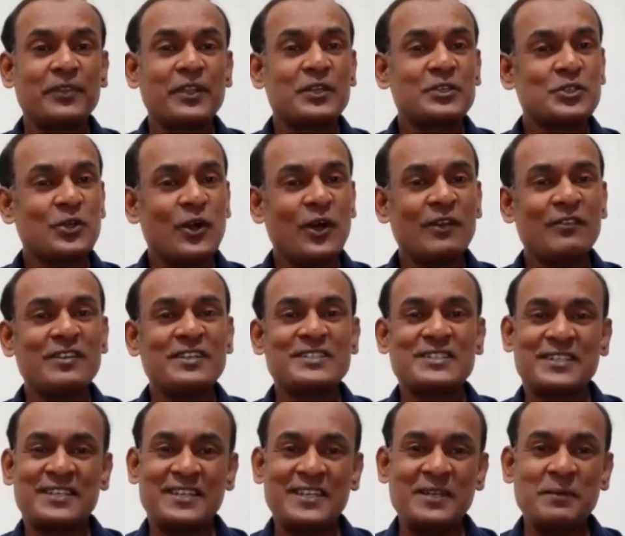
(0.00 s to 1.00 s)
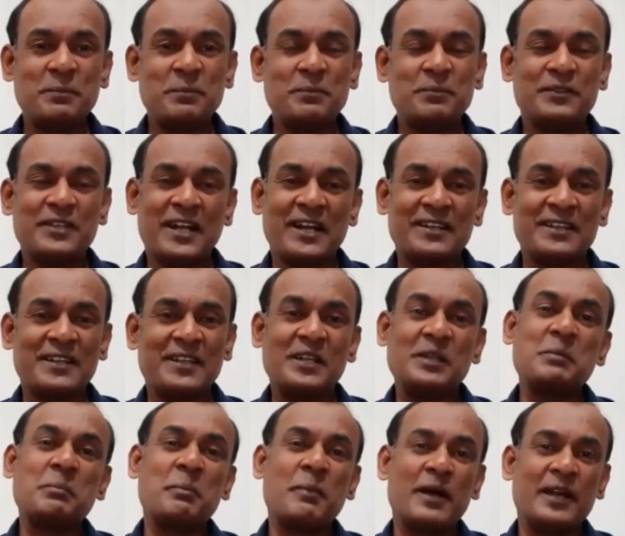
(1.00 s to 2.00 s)
So always keep that
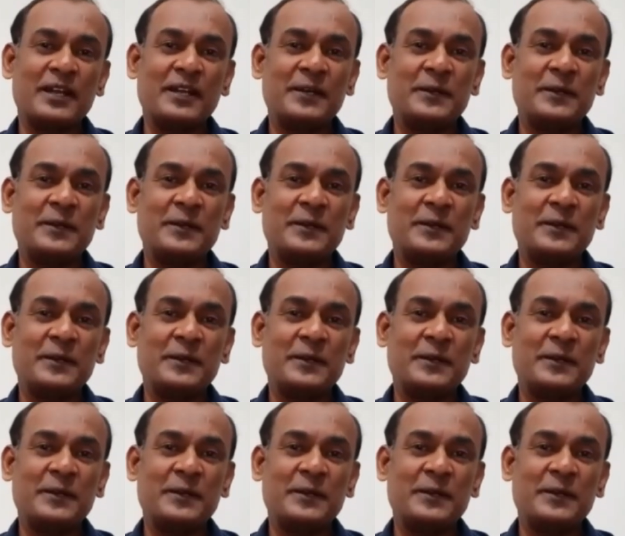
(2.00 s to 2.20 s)
in mind.